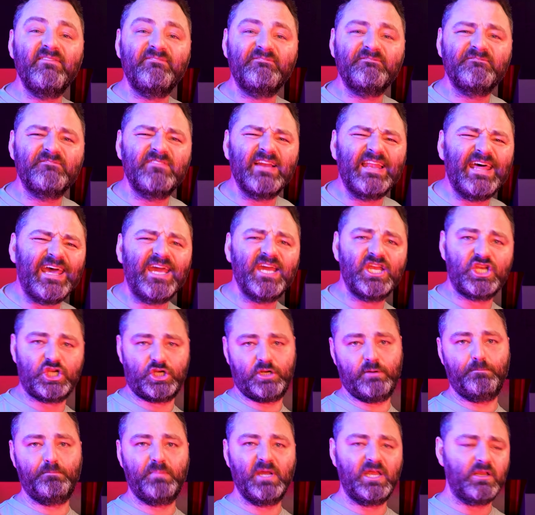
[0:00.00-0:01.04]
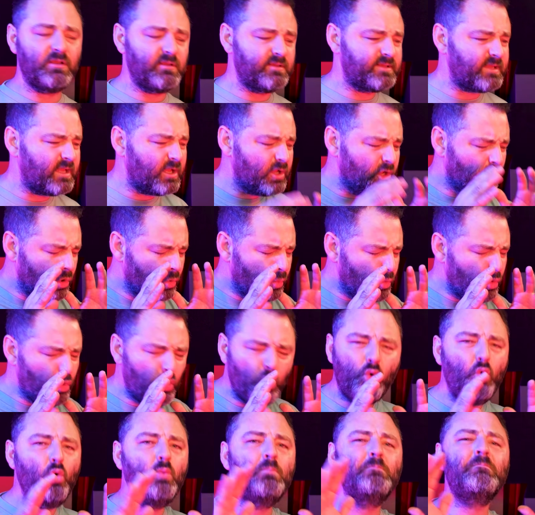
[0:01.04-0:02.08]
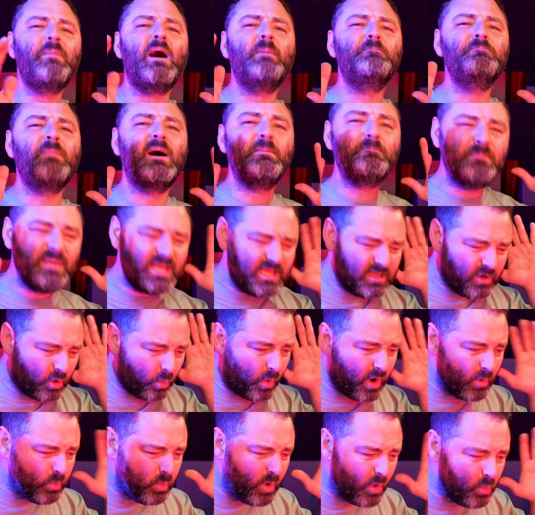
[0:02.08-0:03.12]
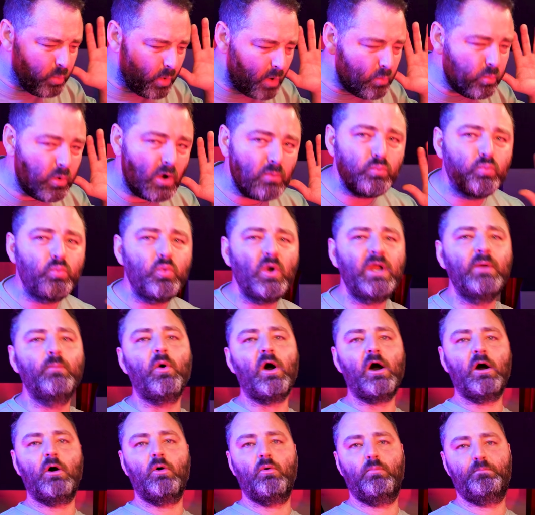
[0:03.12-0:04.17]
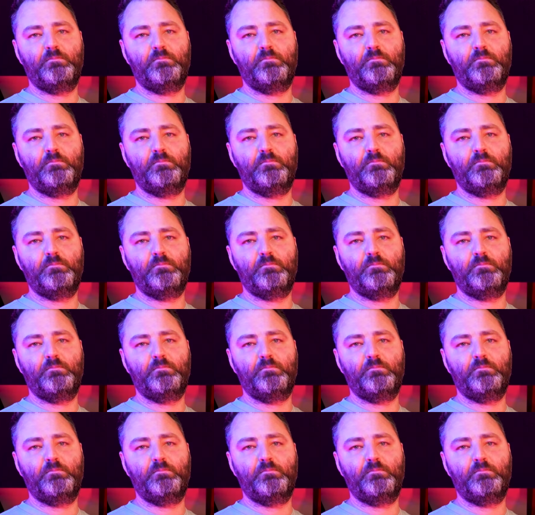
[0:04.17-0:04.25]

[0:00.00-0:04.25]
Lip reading: flagship pedals, their ooh, mamma mia, wow, wow, wow, wow, wee wow